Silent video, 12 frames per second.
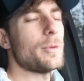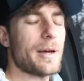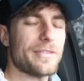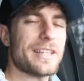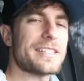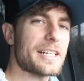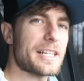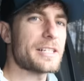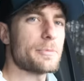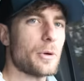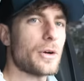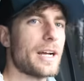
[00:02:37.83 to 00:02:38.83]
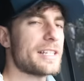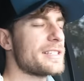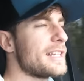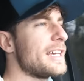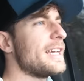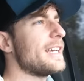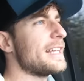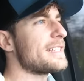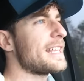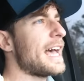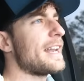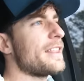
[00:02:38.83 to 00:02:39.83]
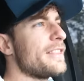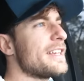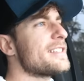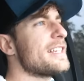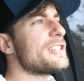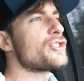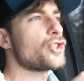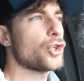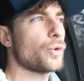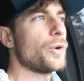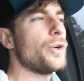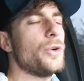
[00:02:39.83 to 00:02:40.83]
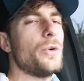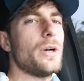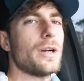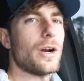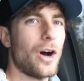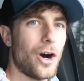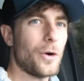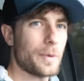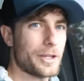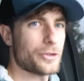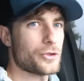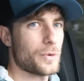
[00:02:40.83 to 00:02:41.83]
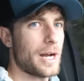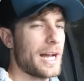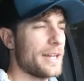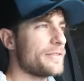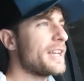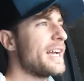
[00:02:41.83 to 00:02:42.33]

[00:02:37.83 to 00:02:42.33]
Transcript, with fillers: about this Explorer ST is that this is true all-wheel drive.